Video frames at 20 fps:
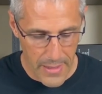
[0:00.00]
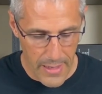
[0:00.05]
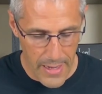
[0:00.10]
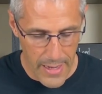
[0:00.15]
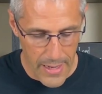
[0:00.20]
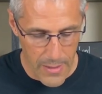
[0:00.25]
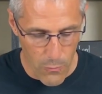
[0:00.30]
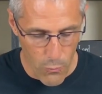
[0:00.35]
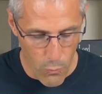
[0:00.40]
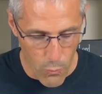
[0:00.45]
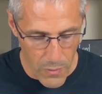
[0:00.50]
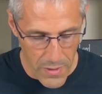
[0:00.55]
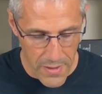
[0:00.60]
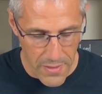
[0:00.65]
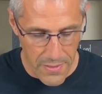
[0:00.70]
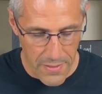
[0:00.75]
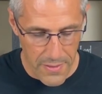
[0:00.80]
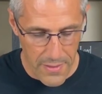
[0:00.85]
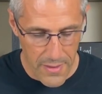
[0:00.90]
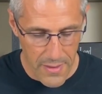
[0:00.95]
And
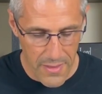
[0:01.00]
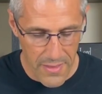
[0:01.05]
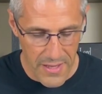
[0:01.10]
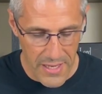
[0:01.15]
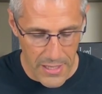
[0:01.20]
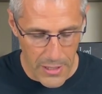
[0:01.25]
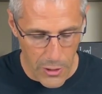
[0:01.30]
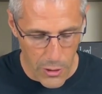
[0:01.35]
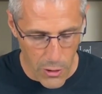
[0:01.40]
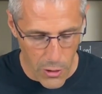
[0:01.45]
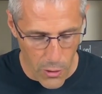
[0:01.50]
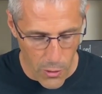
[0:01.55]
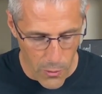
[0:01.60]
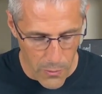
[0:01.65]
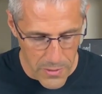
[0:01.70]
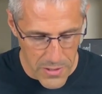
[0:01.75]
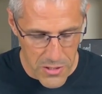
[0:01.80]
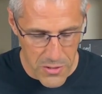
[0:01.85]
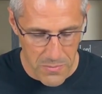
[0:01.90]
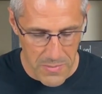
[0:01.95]
with the
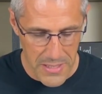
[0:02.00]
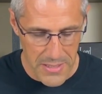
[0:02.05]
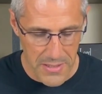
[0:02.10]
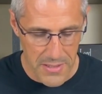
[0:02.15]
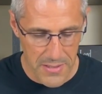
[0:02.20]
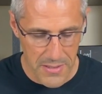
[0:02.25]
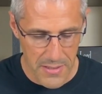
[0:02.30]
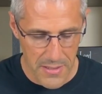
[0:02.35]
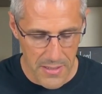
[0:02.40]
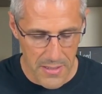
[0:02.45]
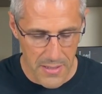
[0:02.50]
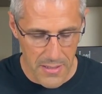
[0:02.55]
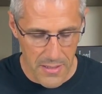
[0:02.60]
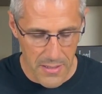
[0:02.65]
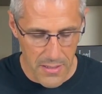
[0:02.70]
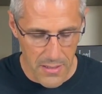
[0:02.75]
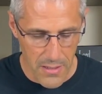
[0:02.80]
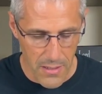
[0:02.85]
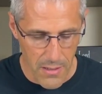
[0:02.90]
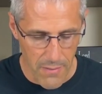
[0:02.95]
encouragement
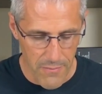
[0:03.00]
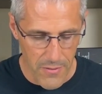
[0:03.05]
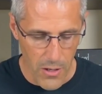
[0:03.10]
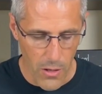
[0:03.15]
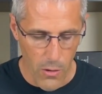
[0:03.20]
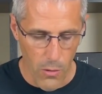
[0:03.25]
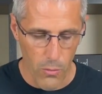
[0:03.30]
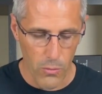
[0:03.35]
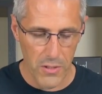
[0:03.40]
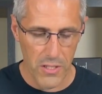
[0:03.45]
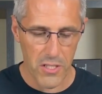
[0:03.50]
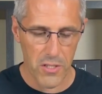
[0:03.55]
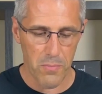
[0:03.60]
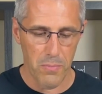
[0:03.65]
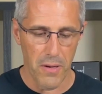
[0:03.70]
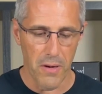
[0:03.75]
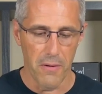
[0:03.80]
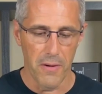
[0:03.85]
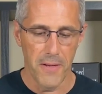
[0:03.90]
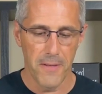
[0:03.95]
of the Holy
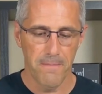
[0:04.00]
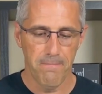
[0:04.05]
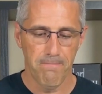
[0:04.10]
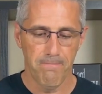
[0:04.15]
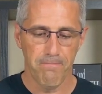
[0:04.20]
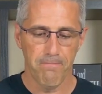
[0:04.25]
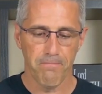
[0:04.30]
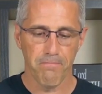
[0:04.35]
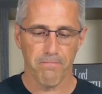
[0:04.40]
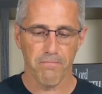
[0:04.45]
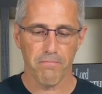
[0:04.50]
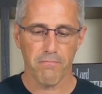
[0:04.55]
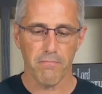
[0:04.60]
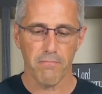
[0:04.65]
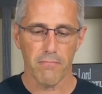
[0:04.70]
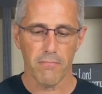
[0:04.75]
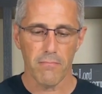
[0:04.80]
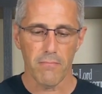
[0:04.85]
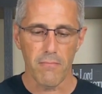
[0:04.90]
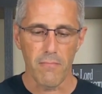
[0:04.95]
Spirit,
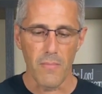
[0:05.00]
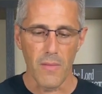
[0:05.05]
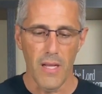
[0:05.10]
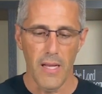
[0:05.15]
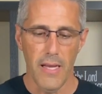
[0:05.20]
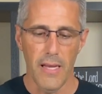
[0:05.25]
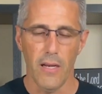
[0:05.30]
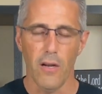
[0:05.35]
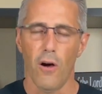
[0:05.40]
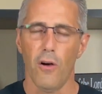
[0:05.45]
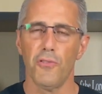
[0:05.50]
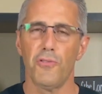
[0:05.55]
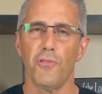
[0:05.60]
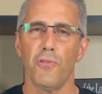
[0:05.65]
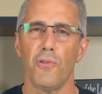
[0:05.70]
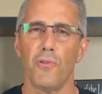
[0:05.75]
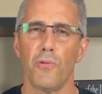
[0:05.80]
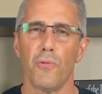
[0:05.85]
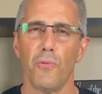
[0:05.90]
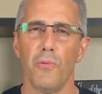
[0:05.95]
it
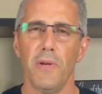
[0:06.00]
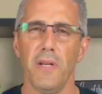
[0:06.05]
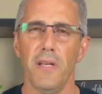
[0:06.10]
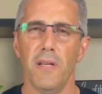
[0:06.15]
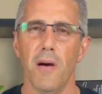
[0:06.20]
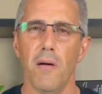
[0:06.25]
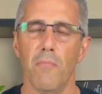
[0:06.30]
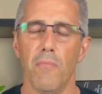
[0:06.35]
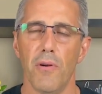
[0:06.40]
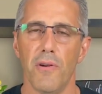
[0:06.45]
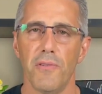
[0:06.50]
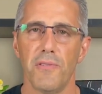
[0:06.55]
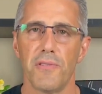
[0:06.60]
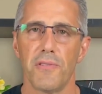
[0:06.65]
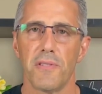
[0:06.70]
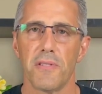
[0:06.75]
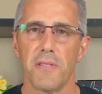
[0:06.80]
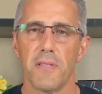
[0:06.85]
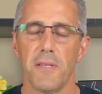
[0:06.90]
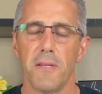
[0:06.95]
also grew in
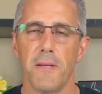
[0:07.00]
numbers.